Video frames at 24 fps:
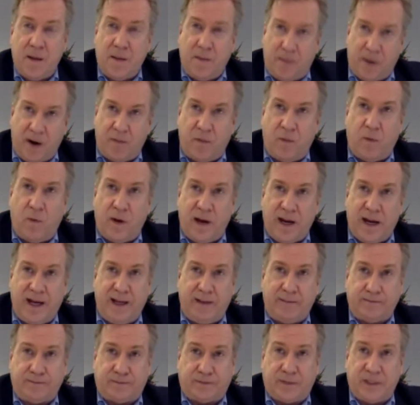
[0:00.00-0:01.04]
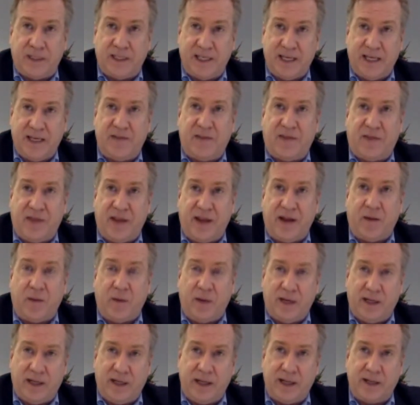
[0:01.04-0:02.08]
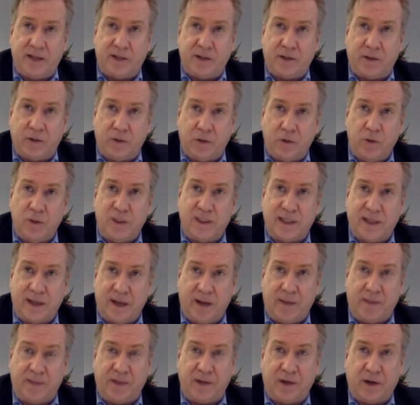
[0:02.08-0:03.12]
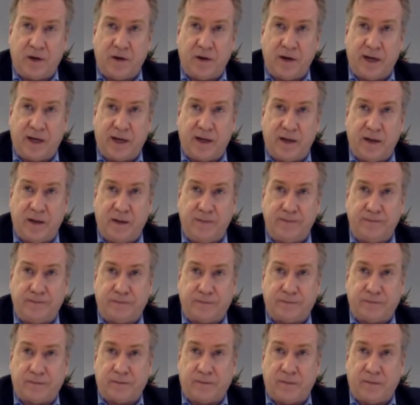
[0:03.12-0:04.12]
But we did think we needed to loosen up the curriculum.